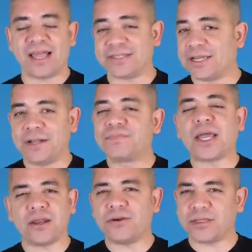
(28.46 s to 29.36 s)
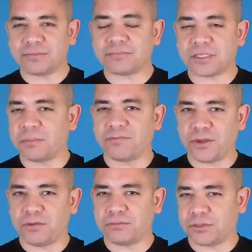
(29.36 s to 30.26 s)
and I know that some of
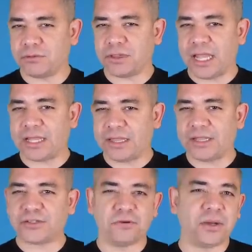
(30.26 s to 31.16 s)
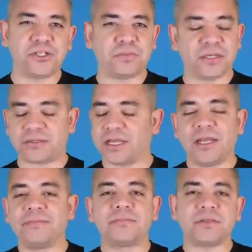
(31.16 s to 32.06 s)
you don't like leaks so much, but
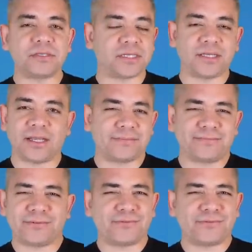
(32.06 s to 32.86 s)
seriously, like,